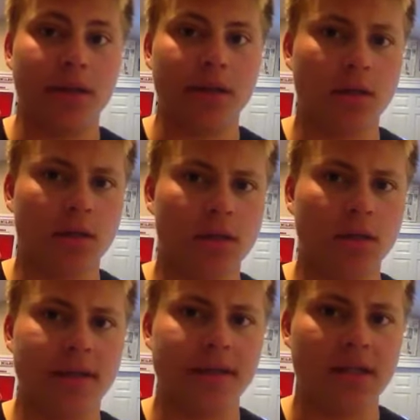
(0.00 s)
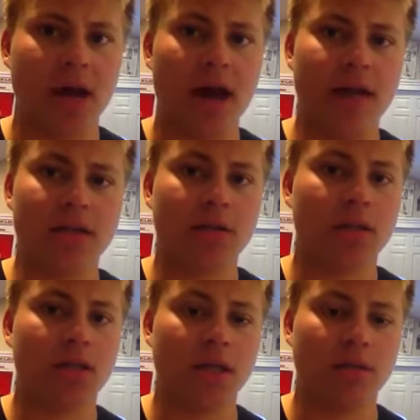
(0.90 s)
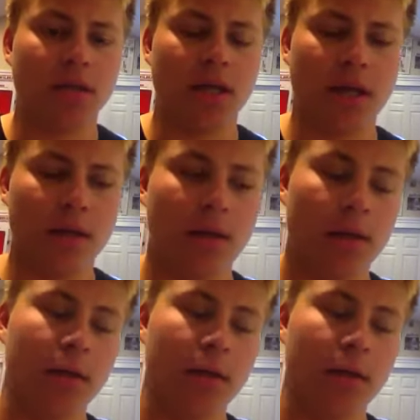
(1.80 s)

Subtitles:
Like the clutch elite is the highest clutch that you can get.